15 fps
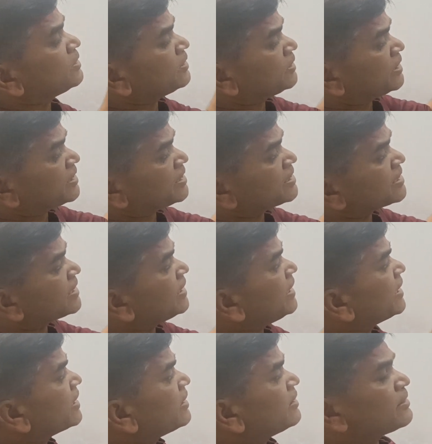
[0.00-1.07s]
this is
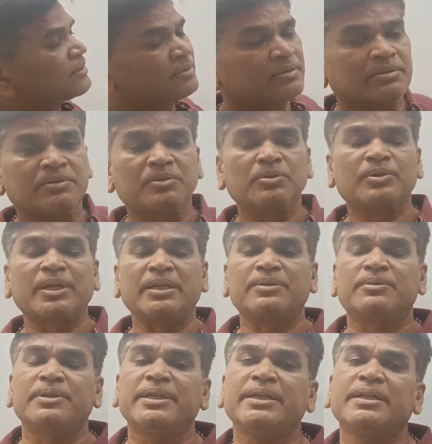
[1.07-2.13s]
clear. To
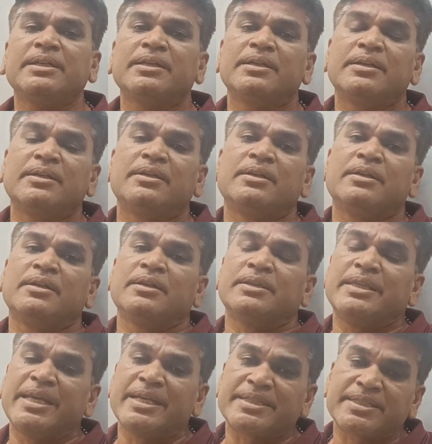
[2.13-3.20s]
calculate
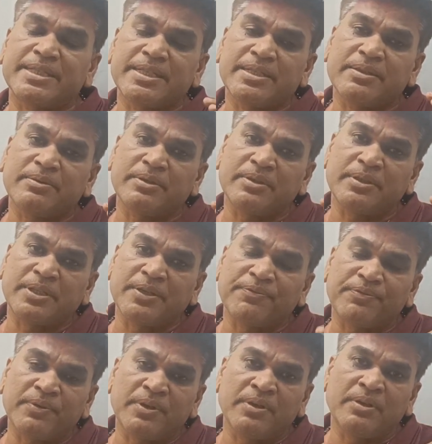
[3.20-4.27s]
the
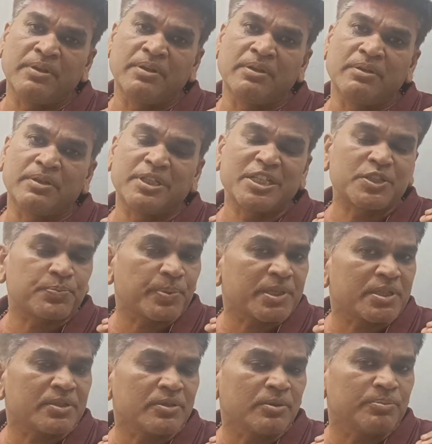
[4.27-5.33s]

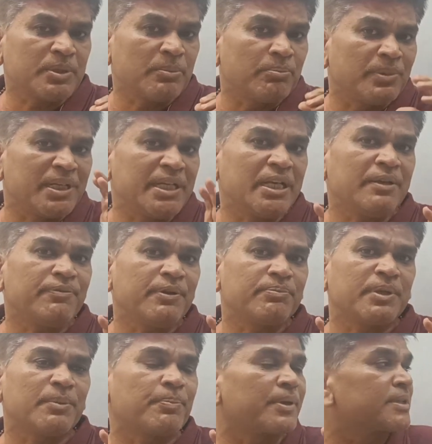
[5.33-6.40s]
dispersion of the middle
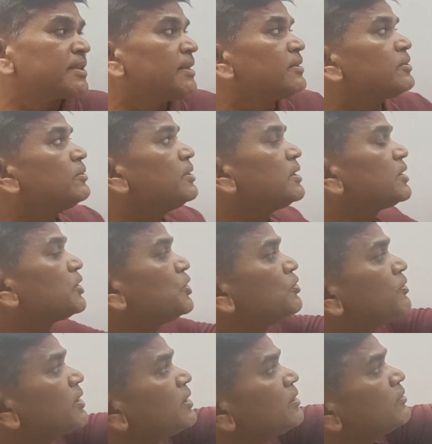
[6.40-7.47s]
50%, so in
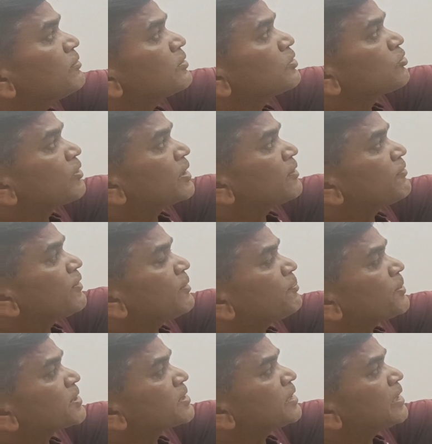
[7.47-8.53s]
Q1
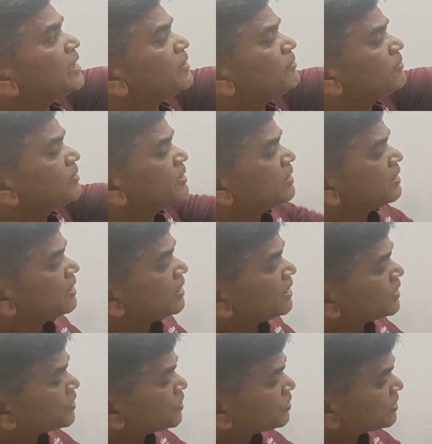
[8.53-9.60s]
25% leave, in
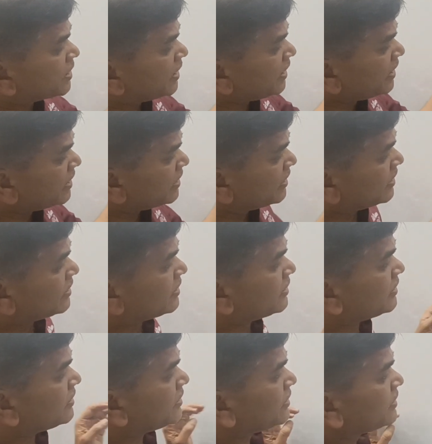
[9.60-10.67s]
Q3
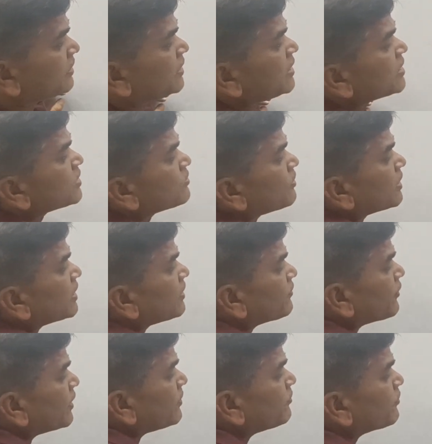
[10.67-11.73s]
this
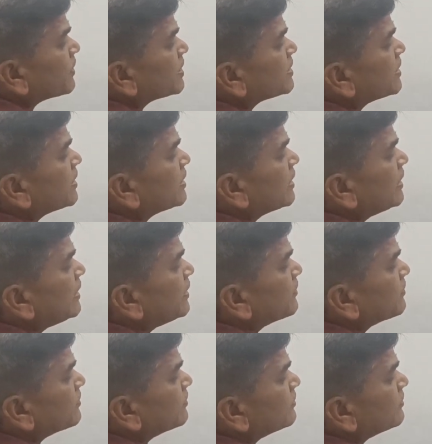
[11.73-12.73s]
25% leave.